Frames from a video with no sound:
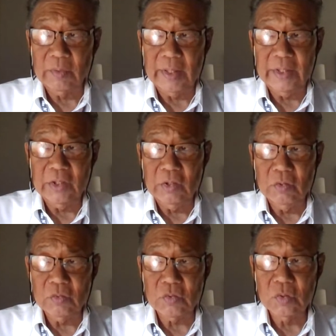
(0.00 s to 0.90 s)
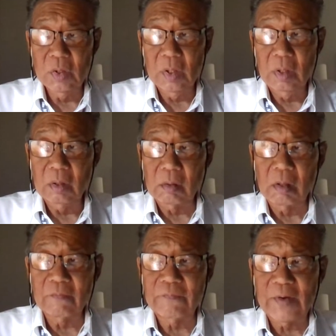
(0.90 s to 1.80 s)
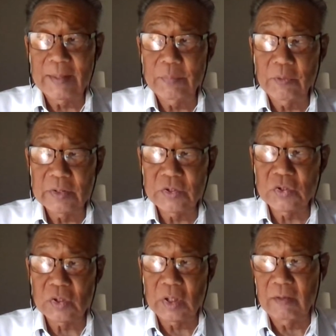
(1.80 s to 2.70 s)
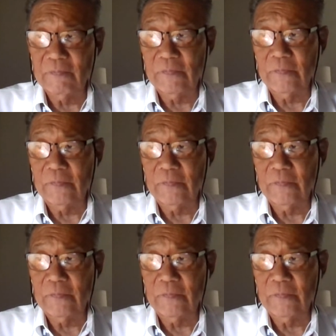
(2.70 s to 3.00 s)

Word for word: where they use long fibrous uh,